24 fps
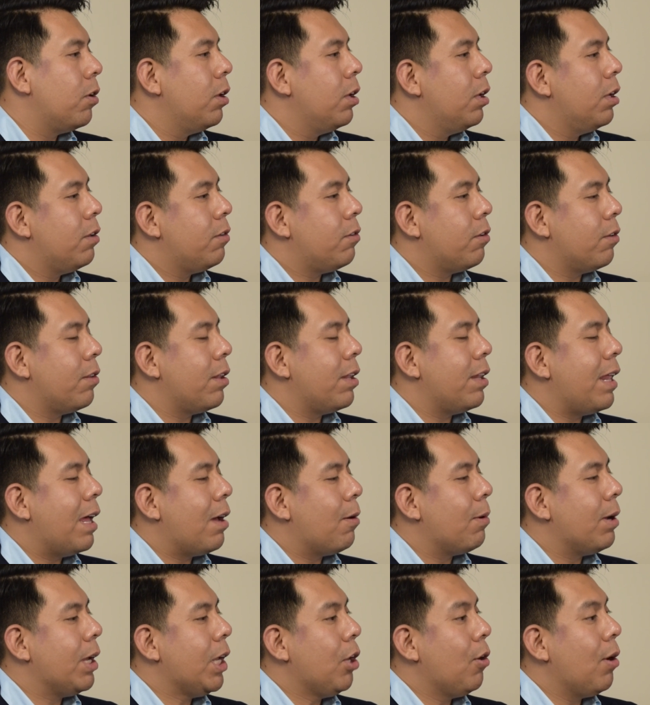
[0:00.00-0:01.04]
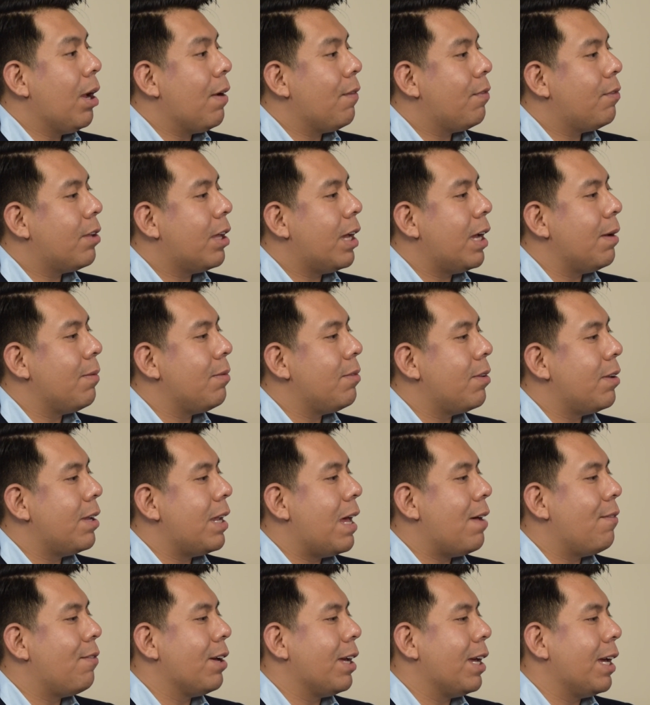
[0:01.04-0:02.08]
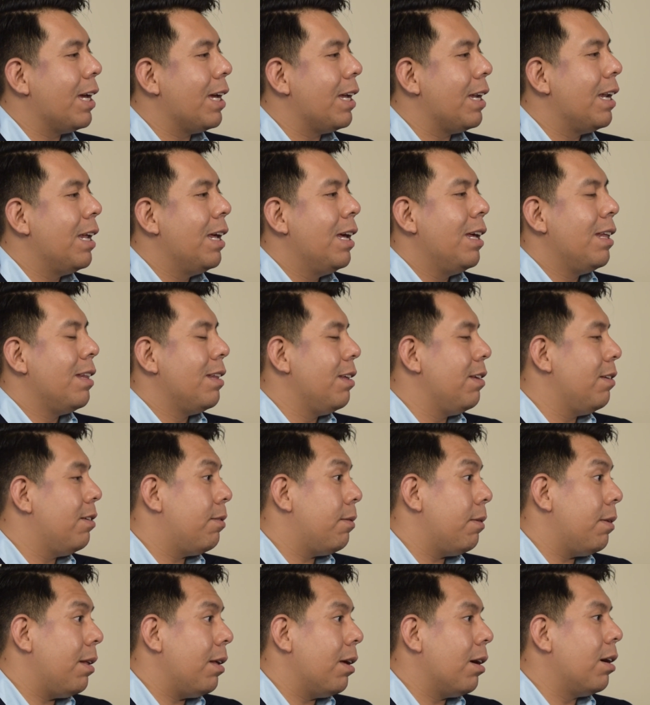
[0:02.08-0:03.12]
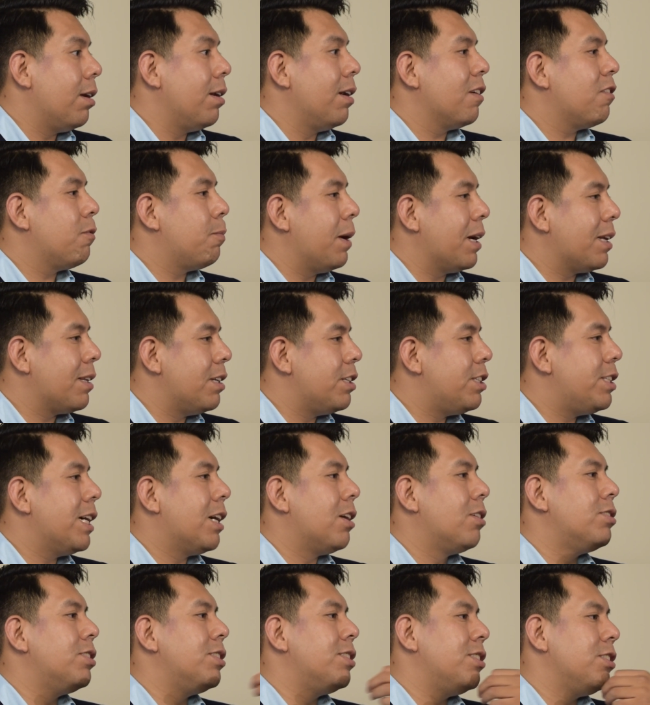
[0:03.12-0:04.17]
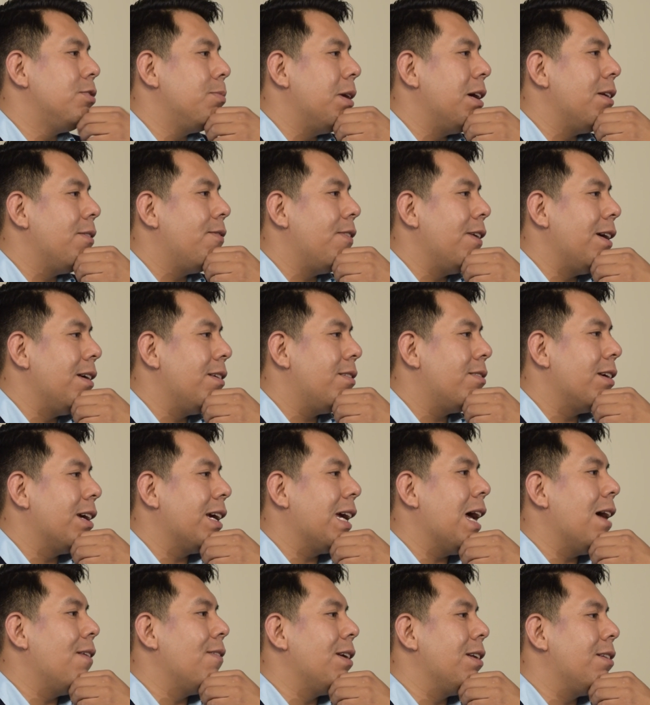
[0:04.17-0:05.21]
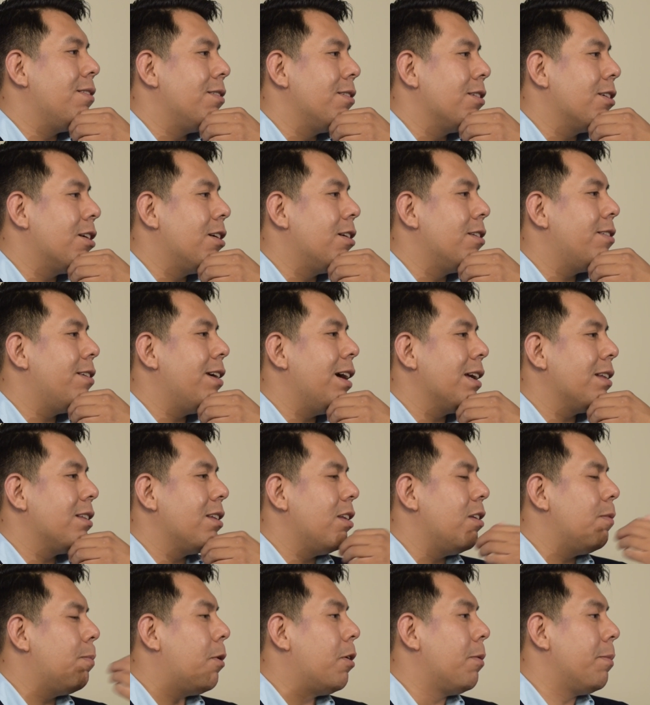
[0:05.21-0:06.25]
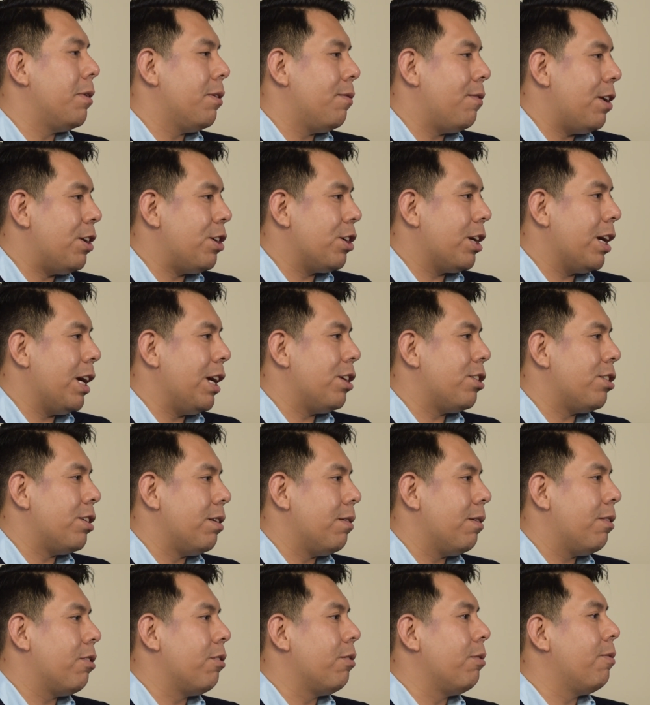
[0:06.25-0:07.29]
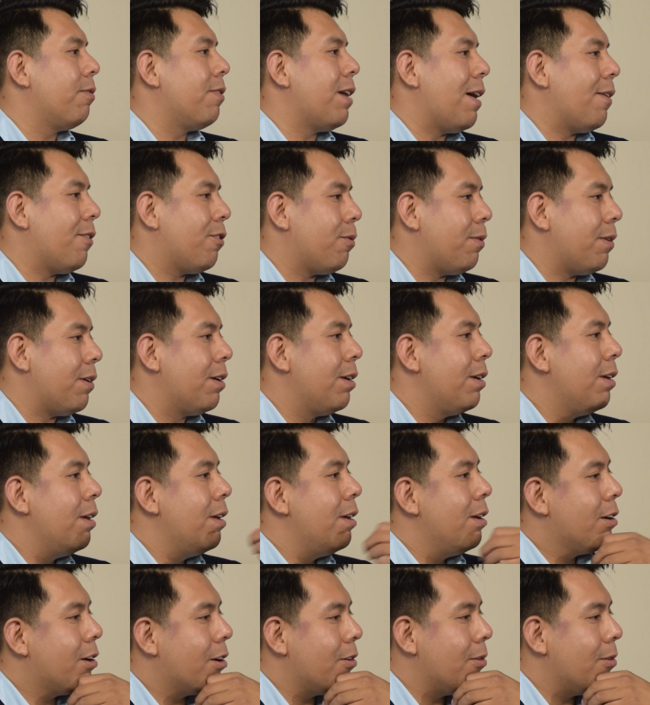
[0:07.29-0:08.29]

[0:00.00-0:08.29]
Mm-hmm. So then that way you have time to navigate these unexpected challenges you might face, like mm-hmm. having to contact the Department of Education mm-hmm. through FAFSA, mm-hmm.